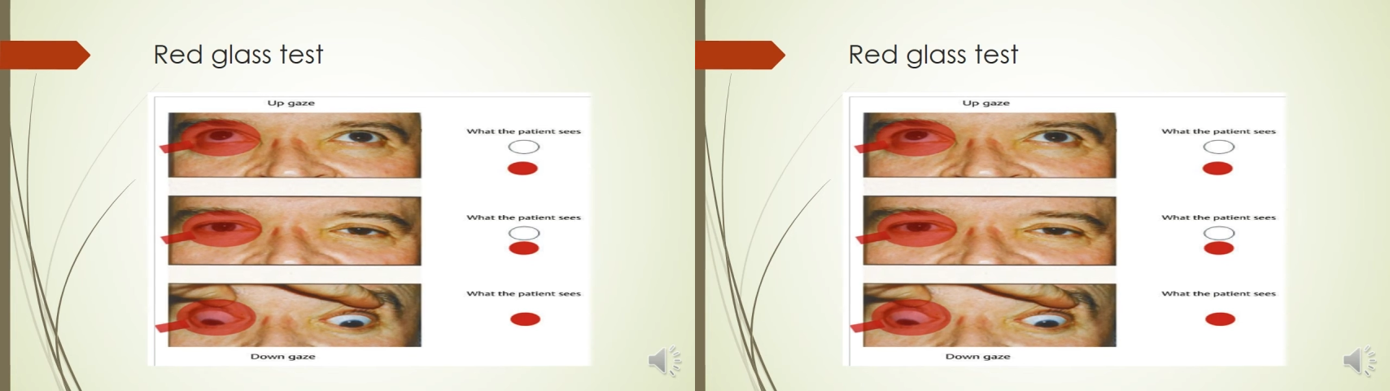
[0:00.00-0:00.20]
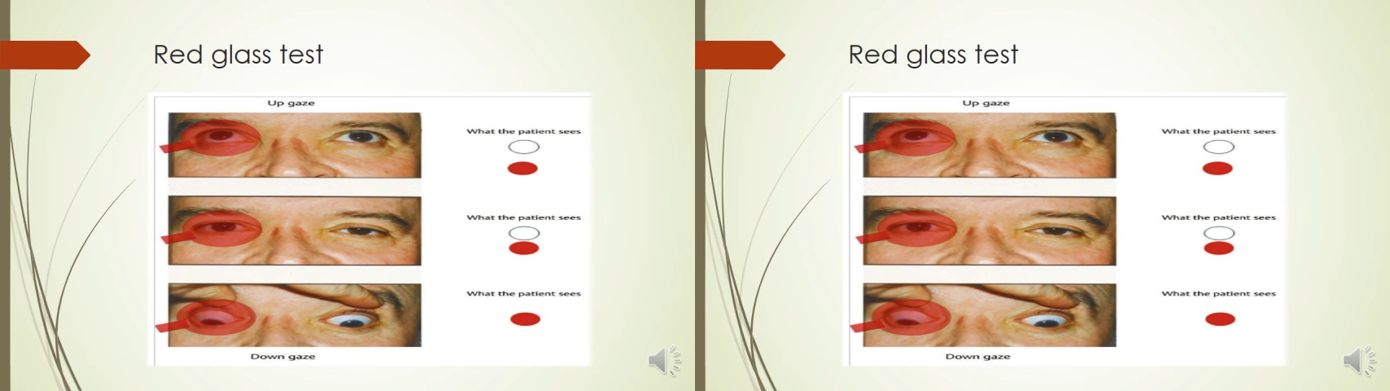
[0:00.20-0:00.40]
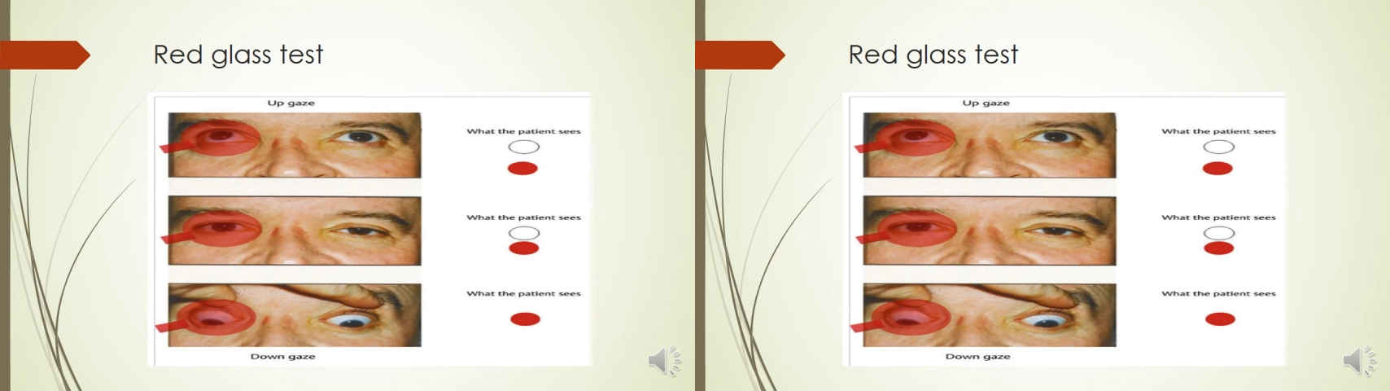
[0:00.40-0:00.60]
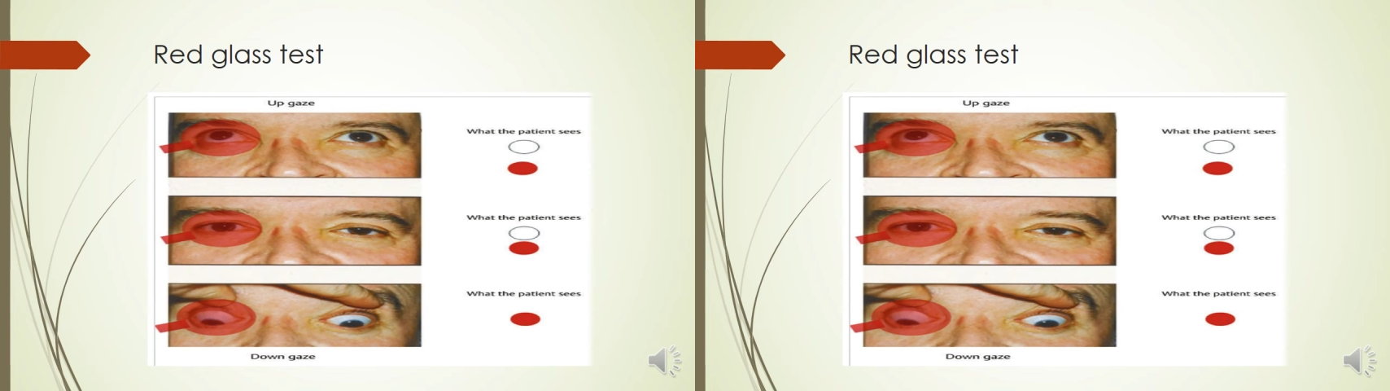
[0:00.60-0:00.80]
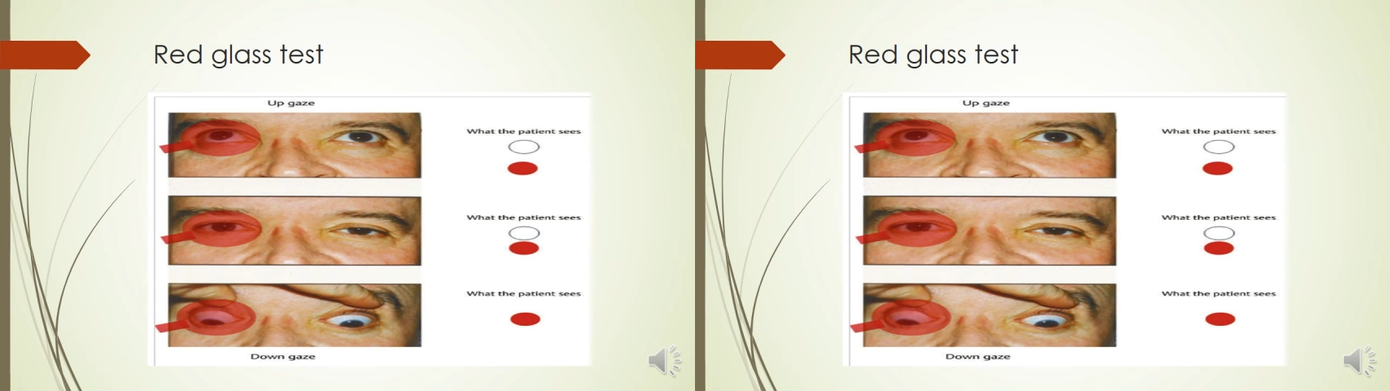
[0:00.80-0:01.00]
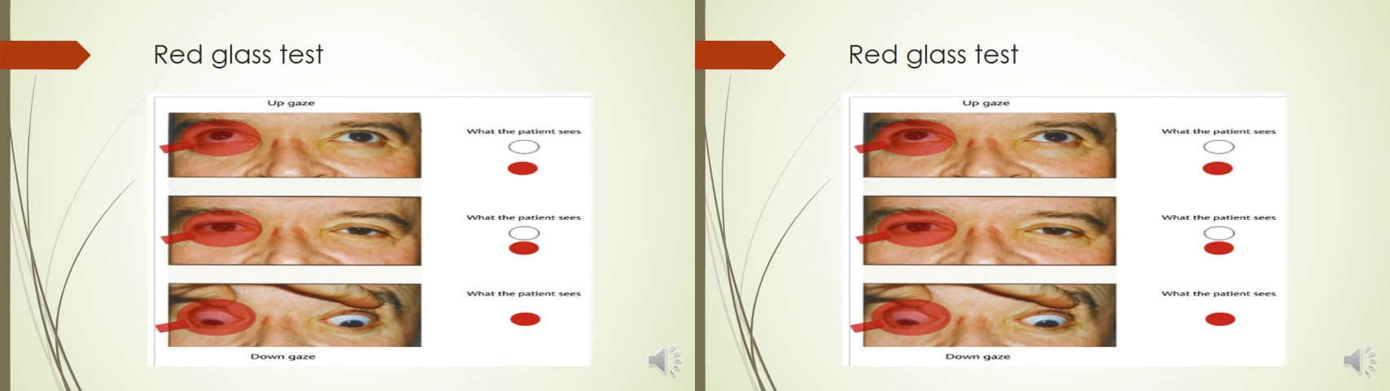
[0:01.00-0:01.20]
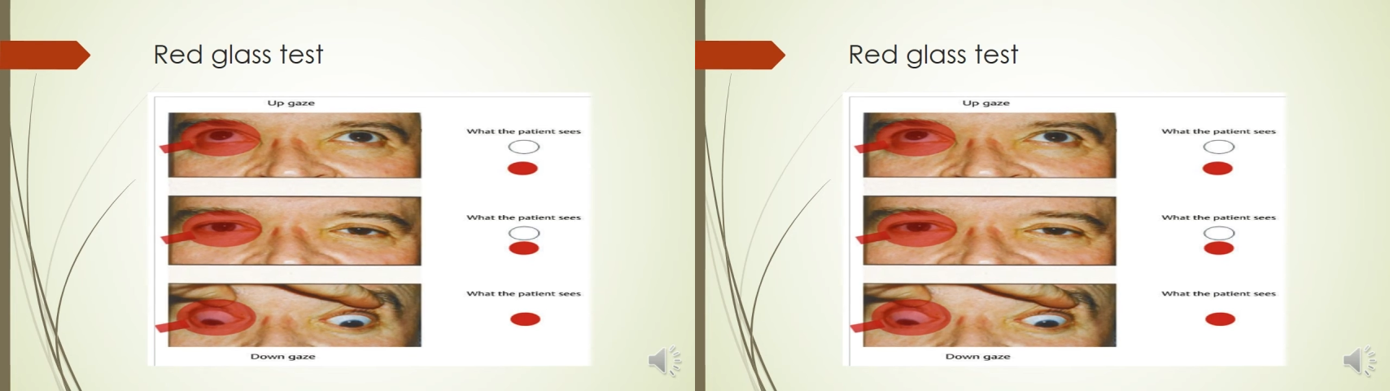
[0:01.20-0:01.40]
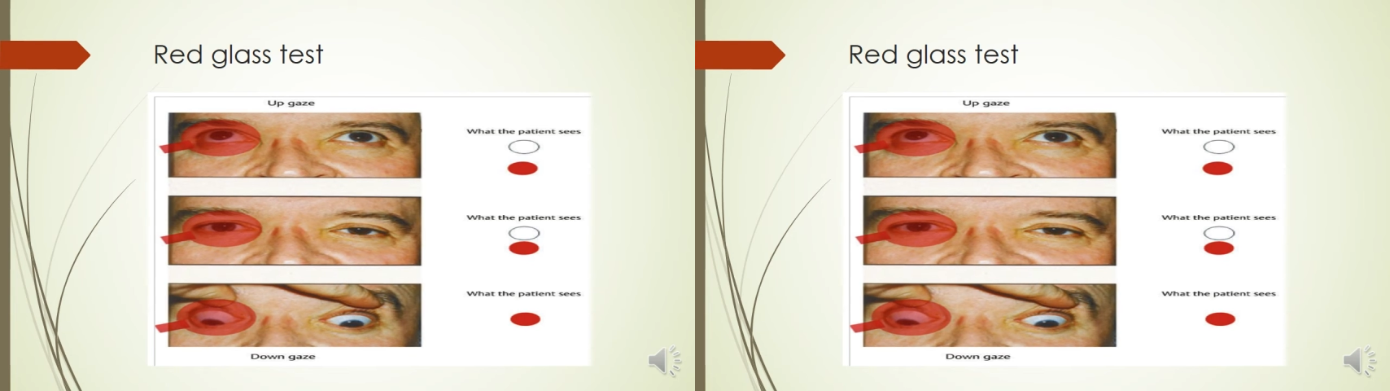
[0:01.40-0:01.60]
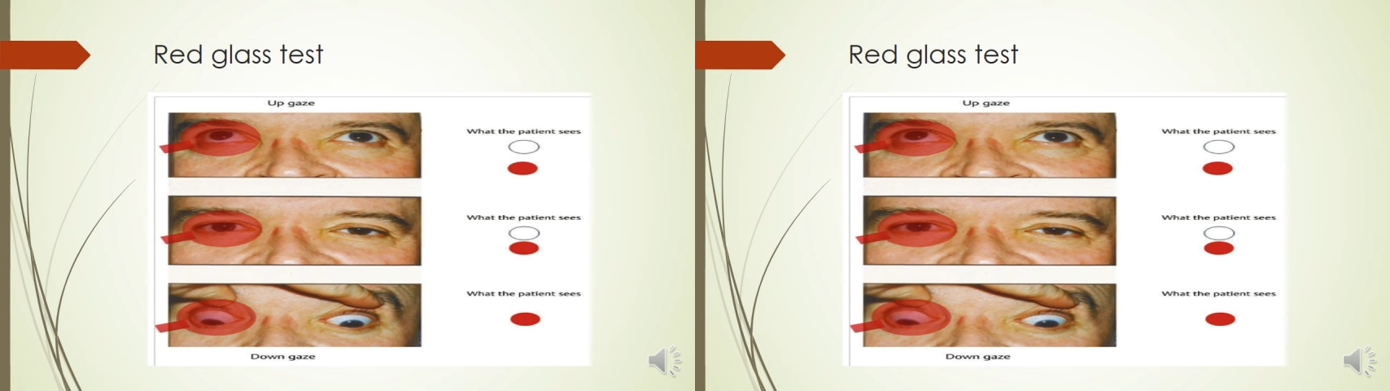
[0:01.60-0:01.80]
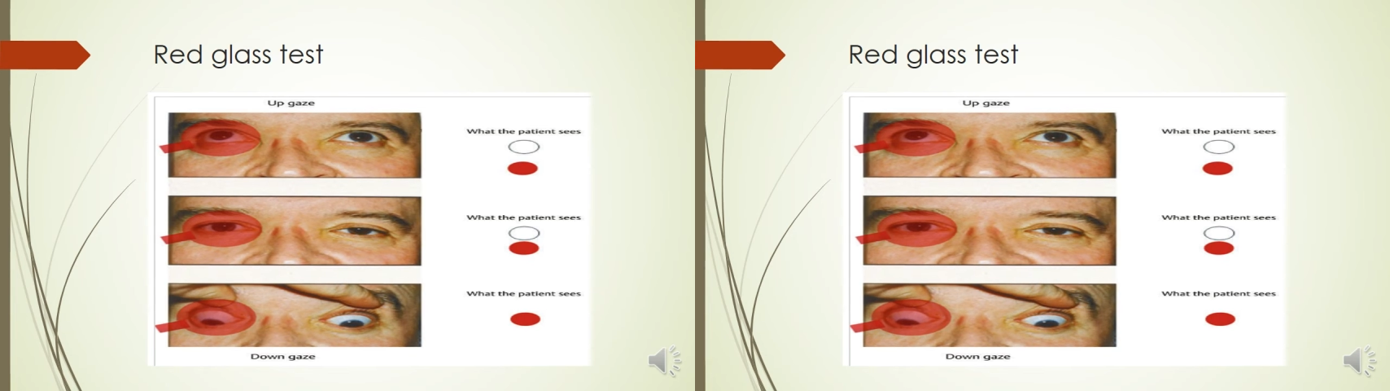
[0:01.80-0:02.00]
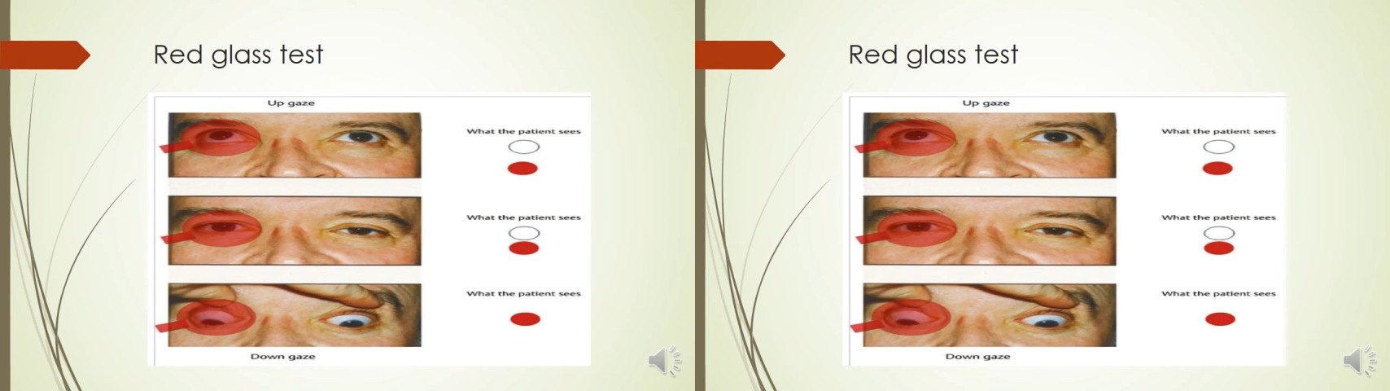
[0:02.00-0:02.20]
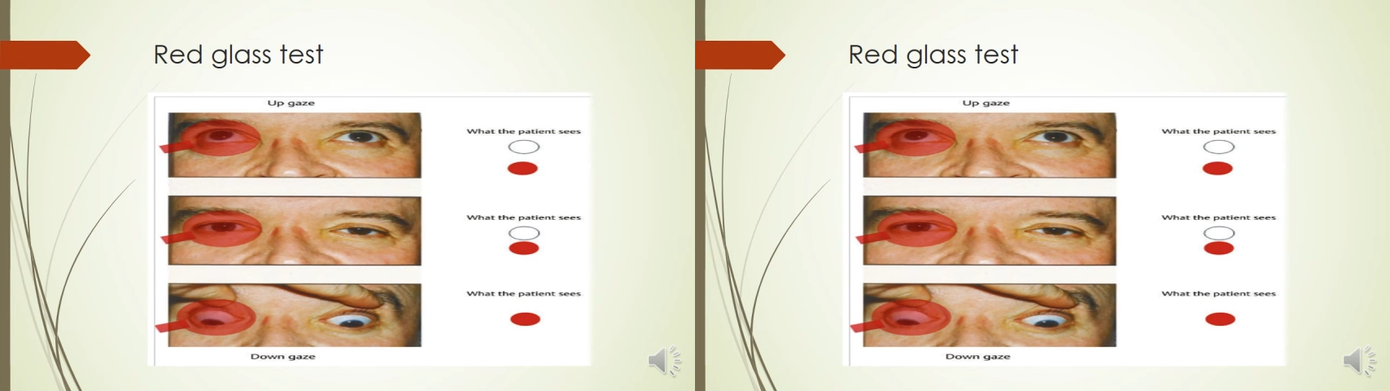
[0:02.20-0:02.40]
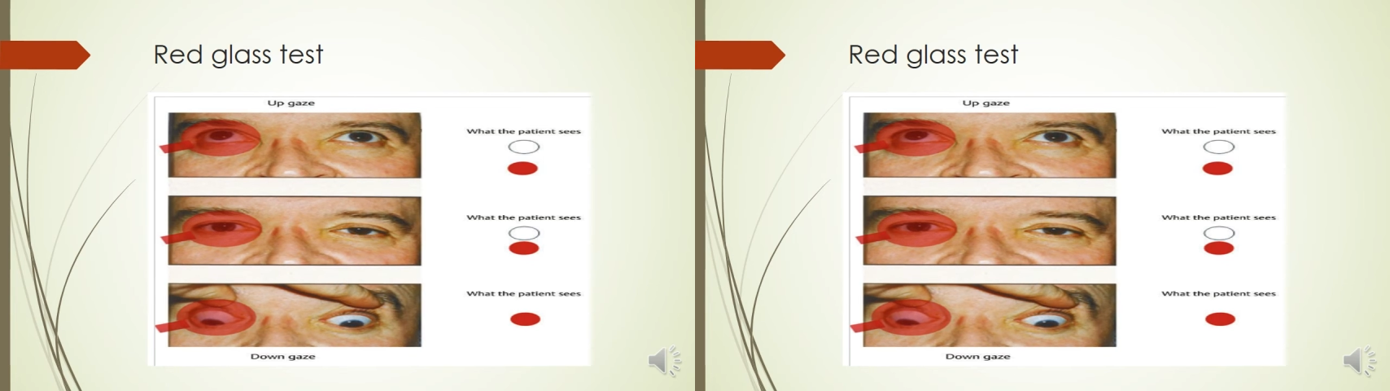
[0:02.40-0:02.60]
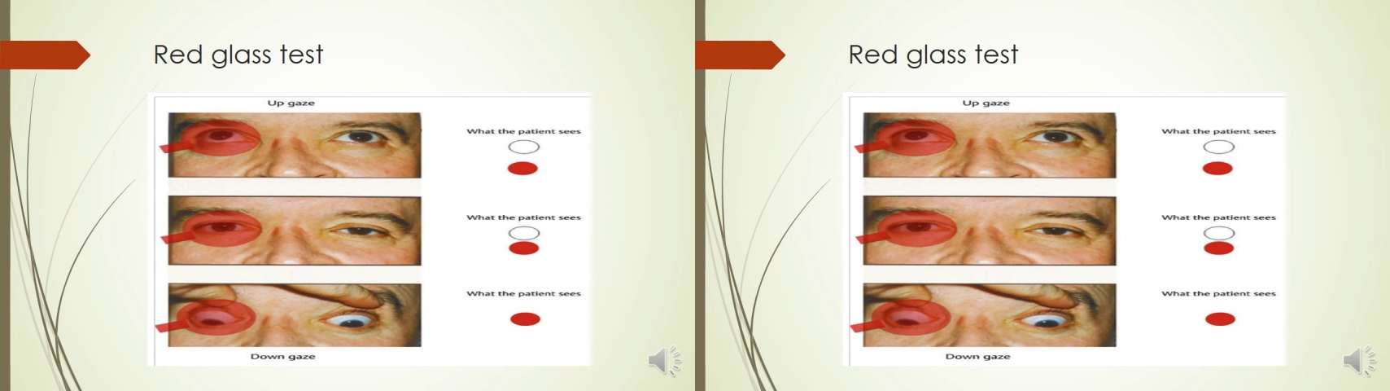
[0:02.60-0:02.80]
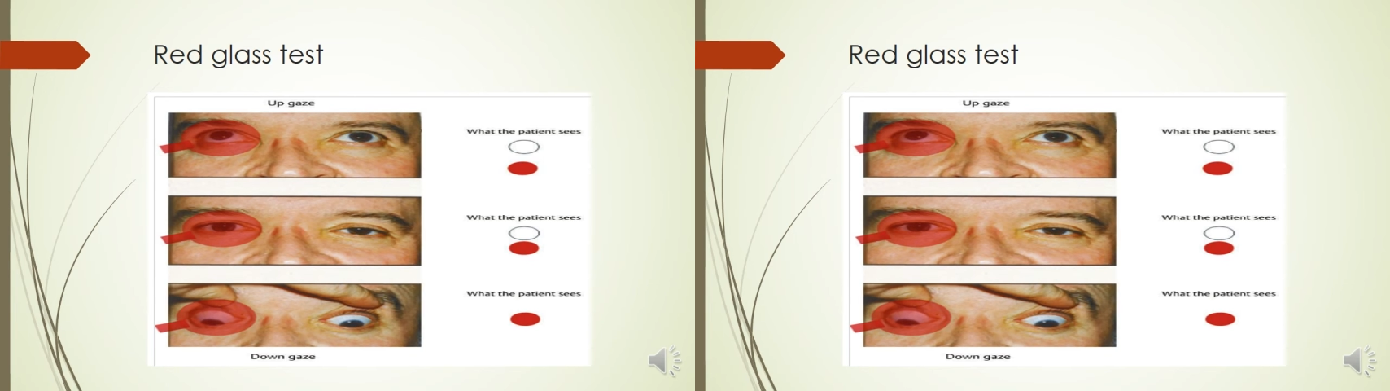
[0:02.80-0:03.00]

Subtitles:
No face is visible, so there are no lips to read.